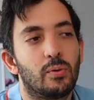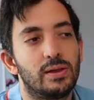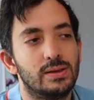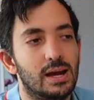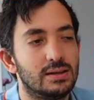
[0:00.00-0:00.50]

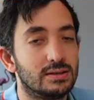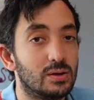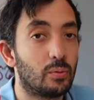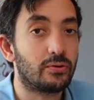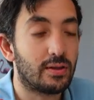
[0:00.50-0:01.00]
when the entity
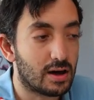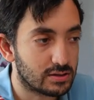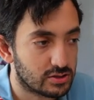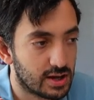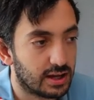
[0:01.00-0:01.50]
was
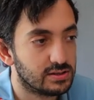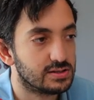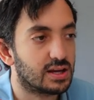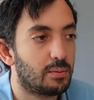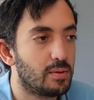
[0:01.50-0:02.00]
last changed
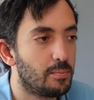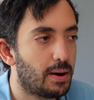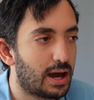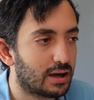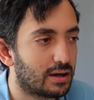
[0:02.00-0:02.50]
is coming
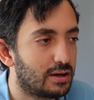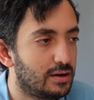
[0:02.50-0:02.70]
back.